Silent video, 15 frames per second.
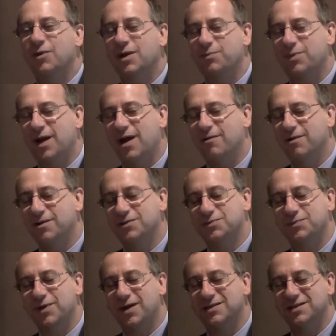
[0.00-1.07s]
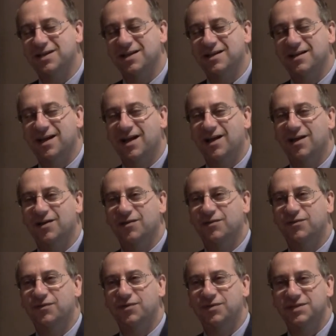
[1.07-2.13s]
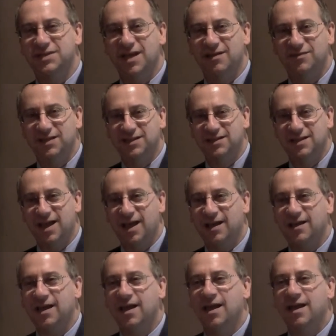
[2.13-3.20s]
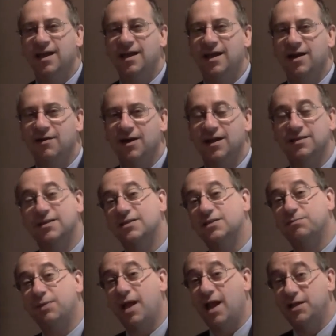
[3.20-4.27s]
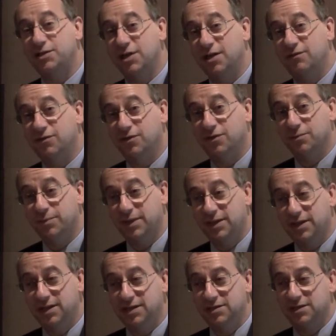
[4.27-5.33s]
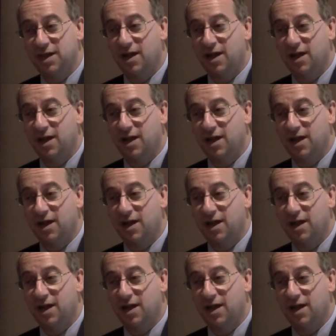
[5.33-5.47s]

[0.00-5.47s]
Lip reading: Rick Byros, President of Food Safety Tech, here at the Supply Chain Vulnerabilities